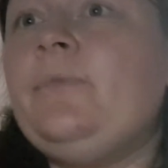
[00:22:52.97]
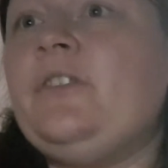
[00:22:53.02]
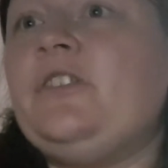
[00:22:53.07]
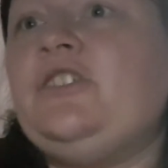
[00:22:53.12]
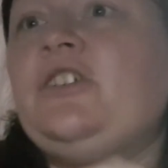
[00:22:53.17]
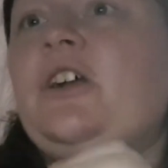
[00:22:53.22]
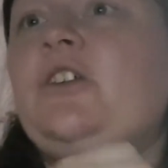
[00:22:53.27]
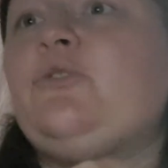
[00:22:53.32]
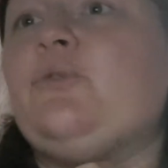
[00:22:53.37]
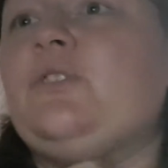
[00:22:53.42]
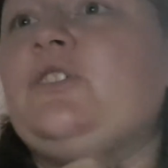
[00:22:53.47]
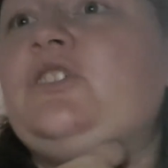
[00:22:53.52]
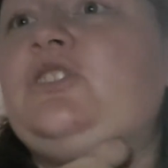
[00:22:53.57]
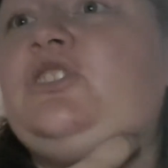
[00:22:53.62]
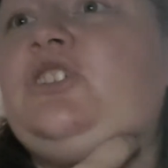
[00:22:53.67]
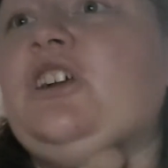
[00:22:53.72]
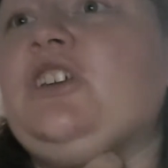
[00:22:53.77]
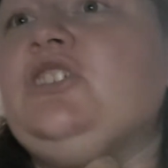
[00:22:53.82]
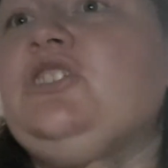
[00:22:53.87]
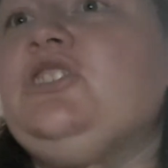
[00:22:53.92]

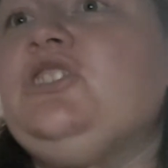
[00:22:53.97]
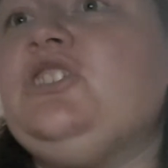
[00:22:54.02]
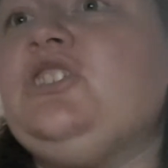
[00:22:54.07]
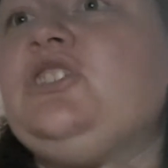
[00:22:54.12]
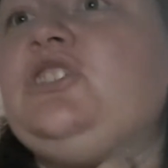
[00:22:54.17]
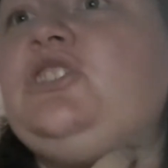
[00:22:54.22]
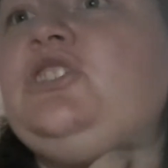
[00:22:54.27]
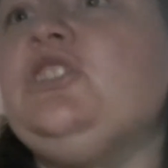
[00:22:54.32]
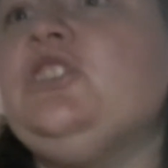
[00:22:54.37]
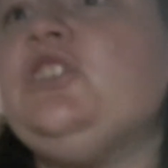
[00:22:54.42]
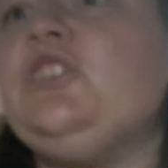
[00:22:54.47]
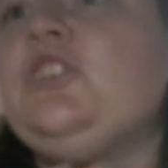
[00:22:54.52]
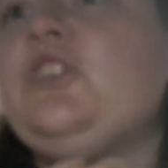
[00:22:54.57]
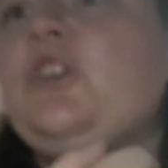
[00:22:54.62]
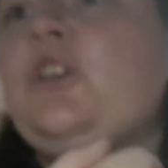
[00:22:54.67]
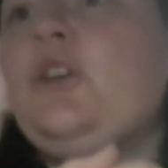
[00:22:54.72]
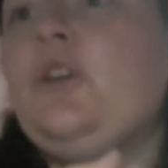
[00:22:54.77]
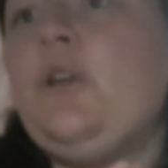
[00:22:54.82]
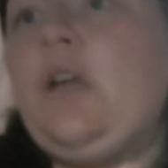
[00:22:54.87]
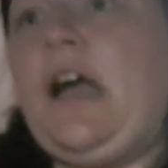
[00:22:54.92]
Justice
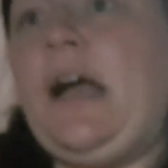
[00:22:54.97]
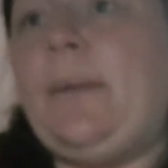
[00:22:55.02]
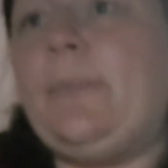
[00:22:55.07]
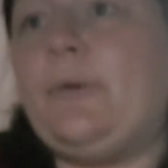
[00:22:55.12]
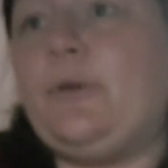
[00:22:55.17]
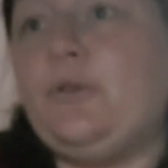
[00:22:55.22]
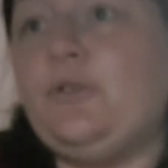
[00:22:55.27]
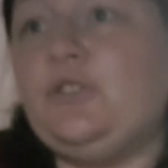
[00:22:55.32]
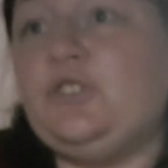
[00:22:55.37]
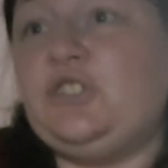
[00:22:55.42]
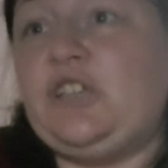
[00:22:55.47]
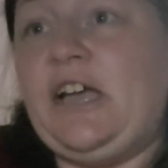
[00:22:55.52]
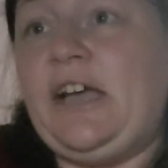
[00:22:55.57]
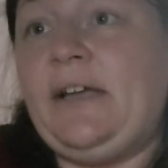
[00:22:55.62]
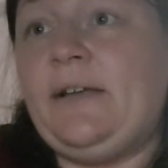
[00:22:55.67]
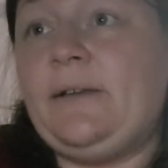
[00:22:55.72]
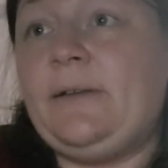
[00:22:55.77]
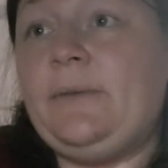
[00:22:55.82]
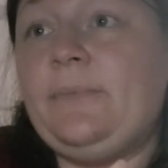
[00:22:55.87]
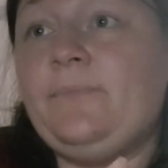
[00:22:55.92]

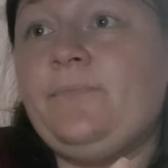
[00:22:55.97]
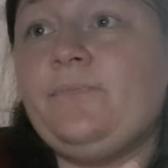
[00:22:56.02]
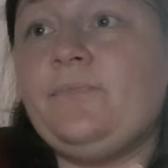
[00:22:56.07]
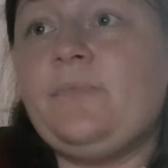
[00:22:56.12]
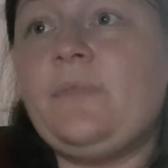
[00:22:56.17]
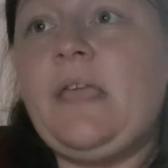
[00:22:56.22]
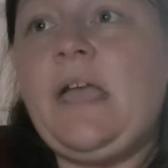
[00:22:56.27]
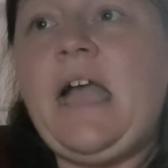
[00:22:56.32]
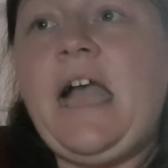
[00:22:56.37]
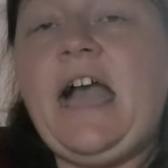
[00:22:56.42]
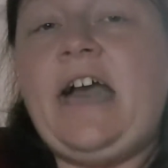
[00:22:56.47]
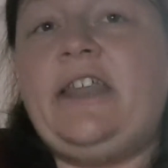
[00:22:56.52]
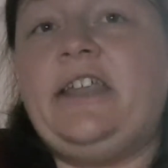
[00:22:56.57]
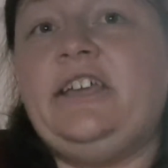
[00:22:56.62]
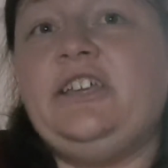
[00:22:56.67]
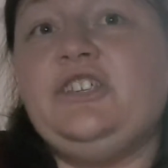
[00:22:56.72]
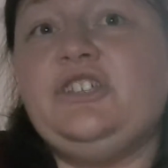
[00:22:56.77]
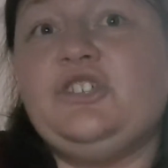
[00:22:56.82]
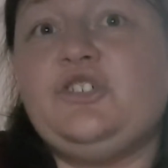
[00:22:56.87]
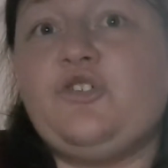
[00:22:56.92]
Cusack, and
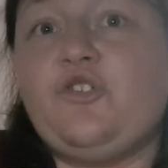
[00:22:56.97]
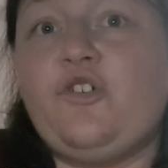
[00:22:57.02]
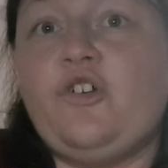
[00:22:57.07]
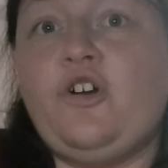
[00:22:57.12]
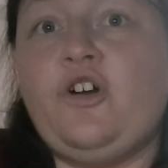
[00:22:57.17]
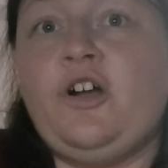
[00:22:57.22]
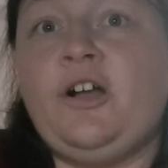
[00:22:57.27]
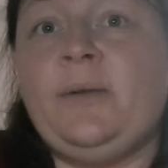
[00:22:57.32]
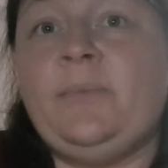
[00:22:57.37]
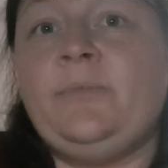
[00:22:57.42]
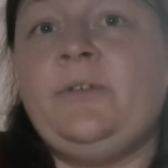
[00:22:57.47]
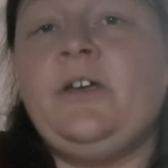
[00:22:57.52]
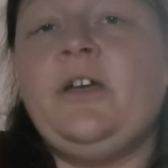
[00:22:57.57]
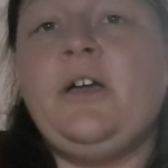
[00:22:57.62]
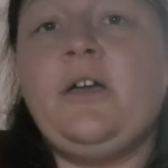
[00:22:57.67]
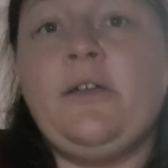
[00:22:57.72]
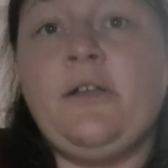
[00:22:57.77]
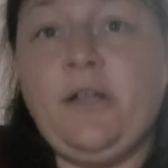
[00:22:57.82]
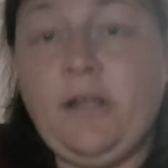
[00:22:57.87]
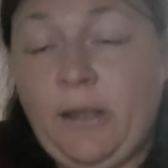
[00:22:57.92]
he described
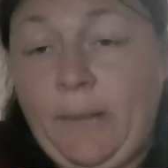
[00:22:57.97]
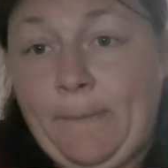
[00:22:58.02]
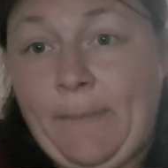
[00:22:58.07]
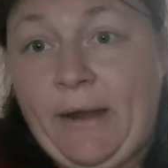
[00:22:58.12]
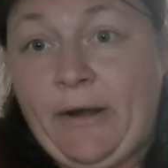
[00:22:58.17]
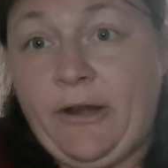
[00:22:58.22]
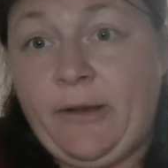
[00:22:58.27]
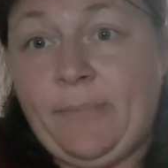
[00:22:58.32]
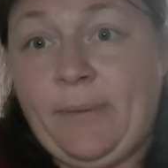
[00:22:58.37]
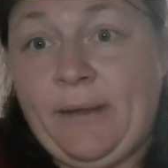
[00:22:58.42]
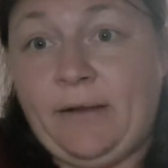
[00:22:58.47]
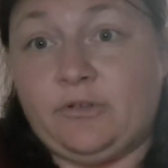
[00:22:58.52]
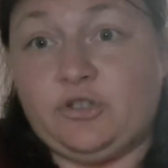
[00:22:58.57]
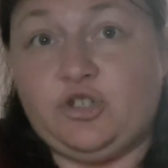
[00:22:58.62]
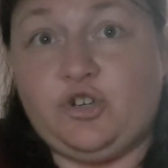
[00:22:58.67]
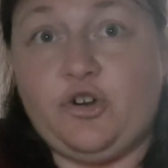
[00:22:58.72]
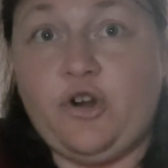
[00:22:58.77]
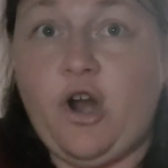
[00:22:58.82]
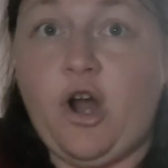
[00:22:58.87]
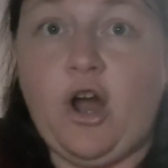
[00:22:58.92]
Mary Bell's
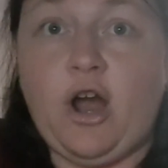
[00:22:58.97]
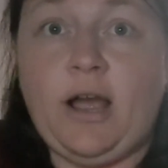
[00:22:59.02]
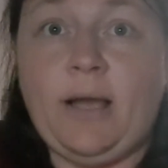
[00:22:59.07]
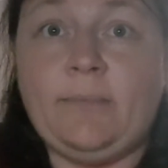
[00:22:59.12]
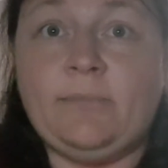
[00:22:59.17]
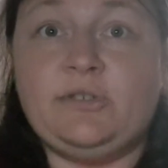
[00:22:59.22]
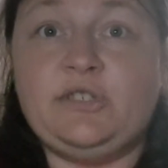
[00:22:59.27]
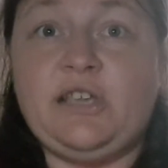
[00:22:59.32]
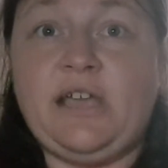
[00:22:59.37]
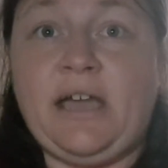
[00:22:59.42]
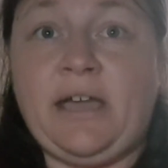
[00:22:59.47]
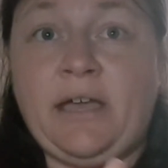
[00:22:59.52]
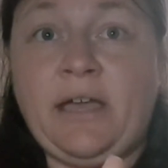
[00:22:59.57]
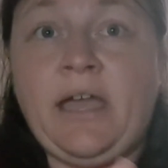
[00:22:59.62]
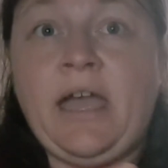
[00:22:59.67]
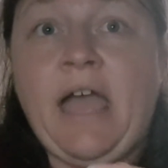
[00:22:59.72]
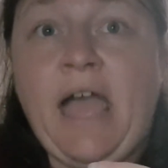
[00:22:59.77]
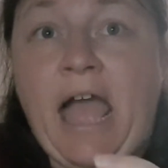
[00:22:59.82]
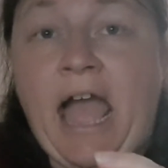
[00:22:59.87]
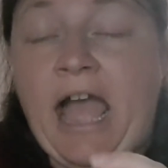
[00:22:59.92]
crimes
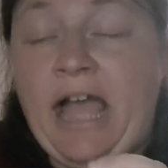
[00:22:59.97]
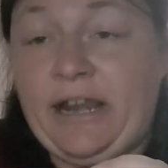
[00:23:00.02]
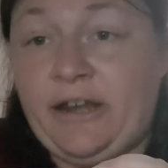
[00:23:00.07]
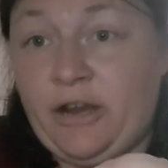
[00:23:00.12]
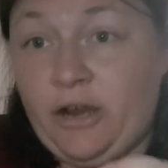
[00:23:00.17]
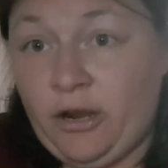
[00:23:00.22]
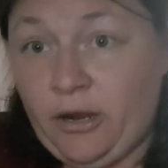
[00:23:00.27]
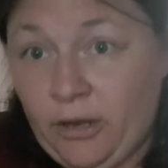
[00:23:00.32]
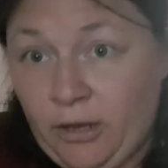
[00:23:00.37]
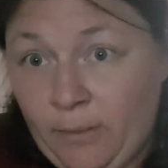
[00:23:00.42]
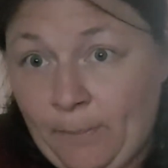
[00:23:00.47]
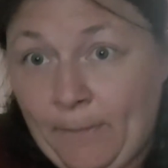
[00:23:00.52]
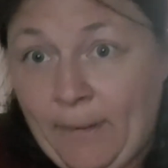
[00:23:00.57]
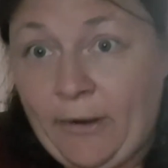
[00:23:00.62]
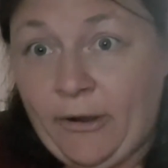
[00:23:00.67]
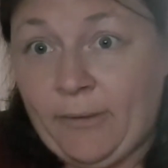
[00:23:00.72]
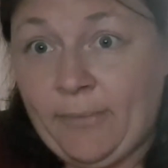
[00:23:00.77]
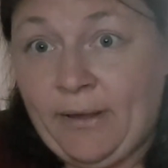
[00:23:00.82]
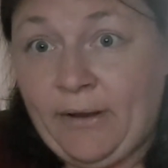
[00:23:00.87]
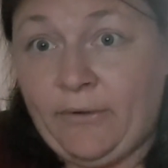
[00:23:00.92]
and
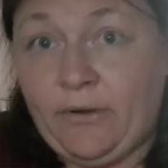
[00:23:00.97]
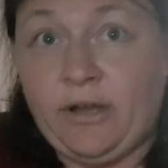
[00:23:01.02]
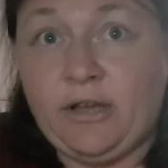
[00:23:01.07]
Mary Bell